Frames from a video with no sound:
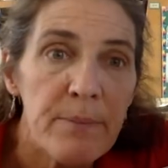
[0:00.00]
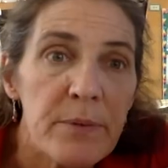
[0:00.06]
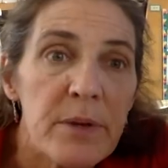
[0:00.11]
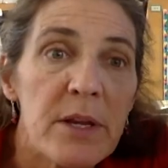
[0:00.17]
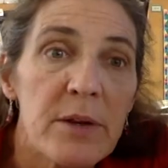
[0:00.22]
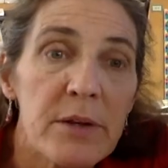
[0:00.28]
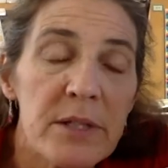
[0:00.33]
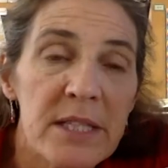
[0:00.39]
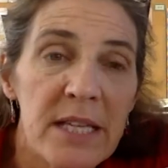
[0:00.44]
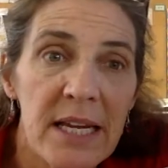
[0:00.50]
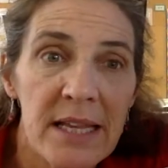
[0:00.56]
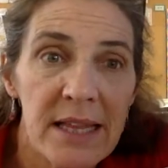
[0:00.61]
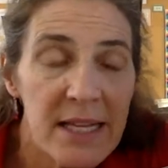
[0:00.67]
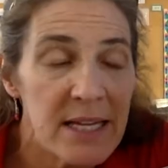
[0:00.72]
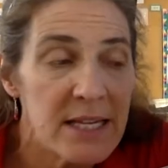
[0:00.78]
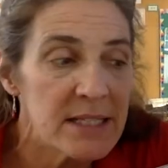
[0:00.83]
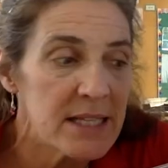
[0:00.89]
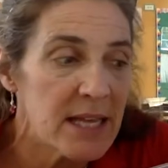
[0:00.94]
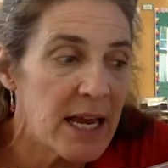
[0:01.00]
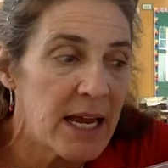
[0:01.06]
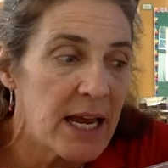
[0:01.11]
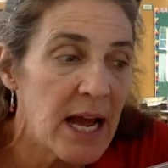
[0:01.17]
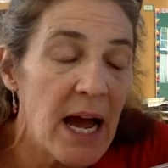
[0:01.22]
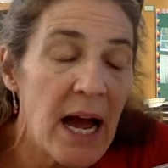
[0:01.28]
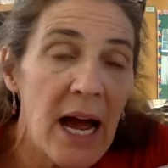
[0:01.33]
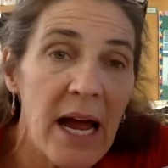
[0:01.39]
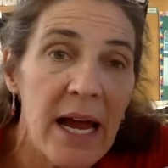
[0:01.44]
you'll say things like,
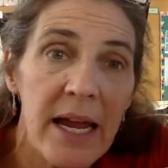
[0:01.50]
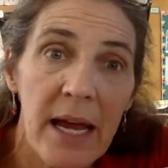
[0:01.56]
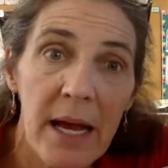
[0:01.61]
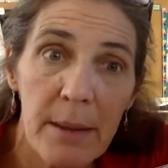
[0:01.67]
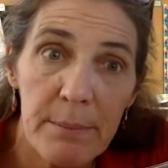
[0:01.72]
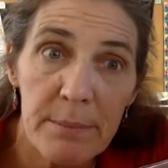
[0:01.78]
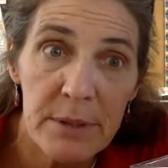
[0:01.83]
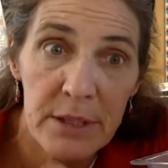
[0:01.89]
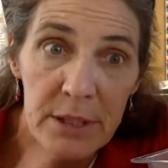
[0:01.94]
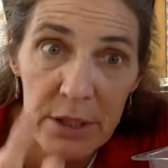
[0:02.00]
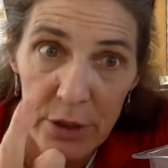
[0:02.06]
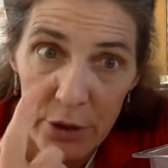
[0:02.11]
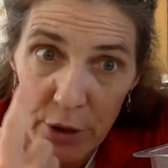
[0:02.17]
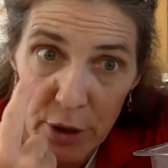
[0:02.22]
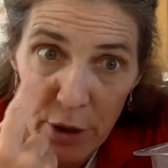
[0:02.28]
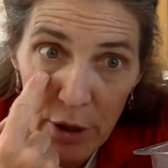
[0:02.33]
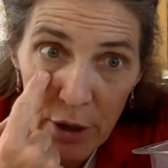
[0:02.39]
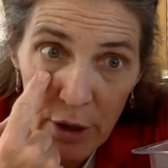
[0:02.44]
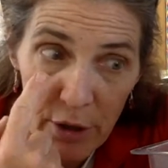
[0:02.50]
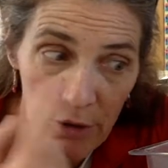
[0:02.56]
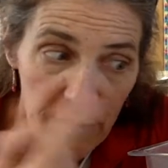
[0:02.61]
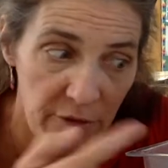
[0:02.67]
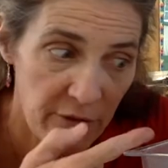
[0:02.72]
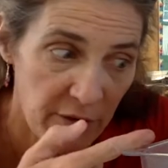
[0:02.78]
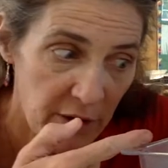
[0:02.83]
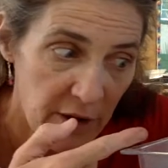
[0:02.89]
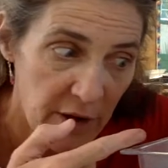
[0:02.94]
I
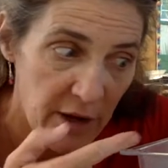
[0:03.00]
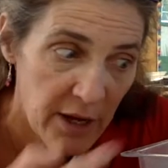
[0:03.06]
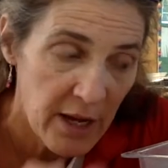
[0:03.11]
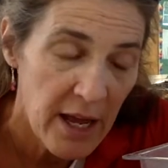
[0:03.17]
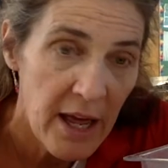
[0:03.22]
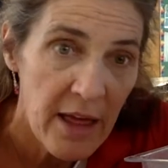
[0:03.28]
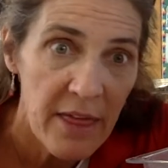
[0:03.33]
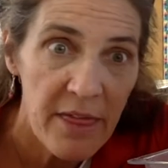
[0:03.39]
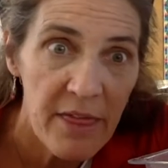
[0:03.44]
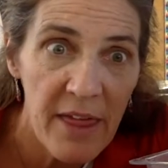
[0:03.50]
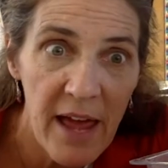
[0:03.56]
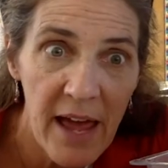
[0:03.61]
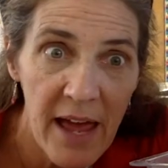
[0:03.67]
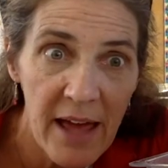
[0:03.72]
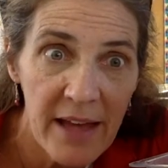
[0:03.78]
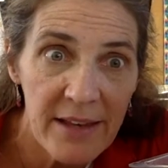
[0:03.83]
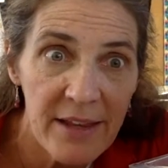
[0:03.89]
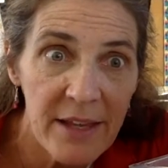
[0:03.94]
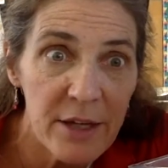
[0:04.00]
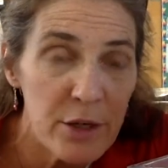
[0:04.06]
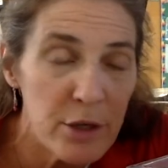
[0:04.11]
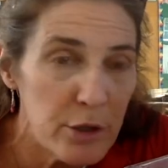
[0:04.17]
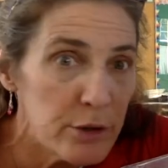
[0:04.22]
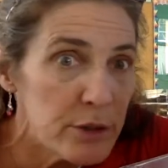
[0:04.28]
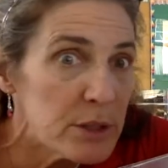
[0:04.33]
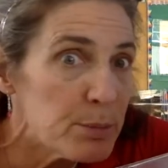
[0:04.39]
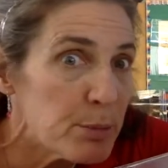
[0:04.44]
observe that the
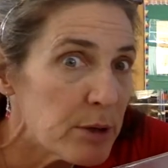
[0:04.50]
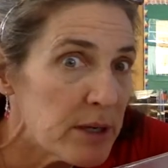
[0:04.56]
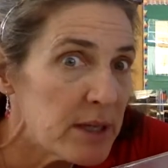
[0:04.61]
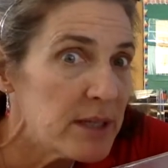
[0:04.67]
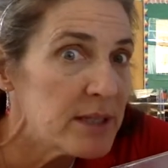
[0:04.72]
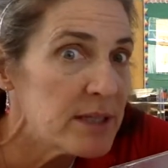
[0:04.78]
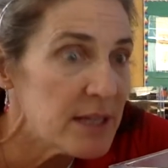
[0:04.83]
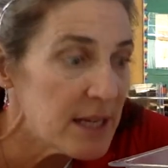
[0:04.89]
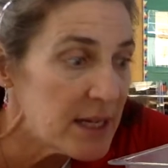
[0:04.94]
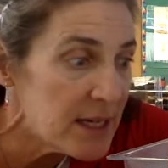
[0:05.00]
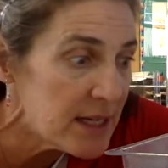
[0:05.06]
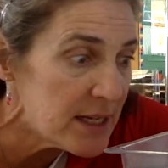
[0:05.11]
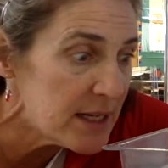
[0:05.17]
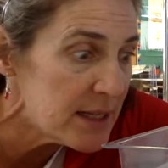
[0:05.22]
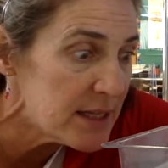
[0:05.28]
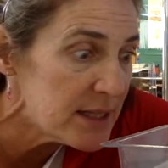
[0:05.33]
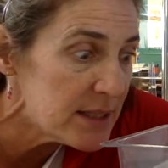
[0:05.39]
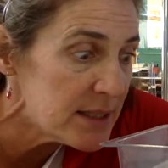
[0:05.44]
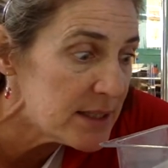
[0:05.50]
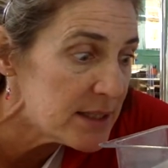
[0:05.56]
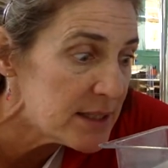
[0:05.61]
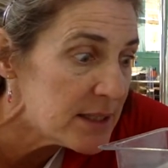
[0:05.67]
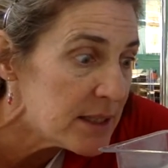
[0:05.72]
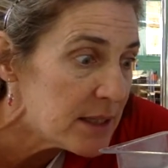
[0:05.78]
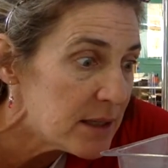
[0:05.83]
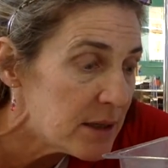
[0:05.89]
newsprint is